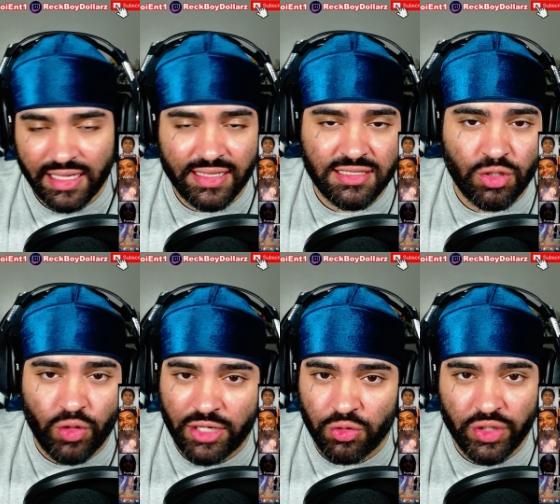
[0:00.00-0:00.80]
I guess
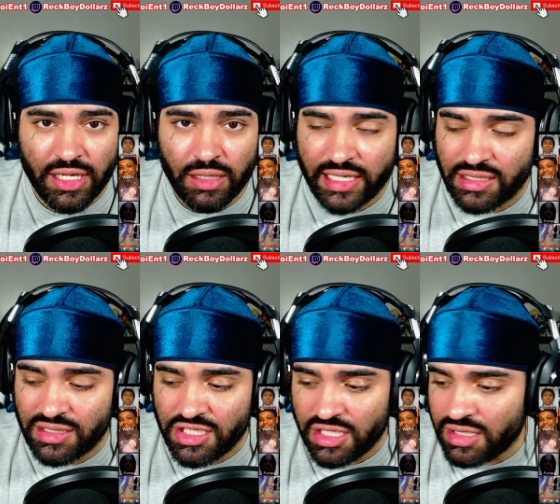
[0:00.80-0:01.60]
Quano went out like a
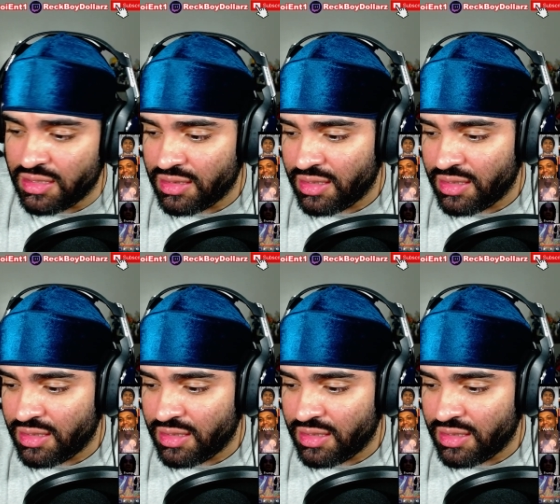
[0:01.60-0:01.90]
G.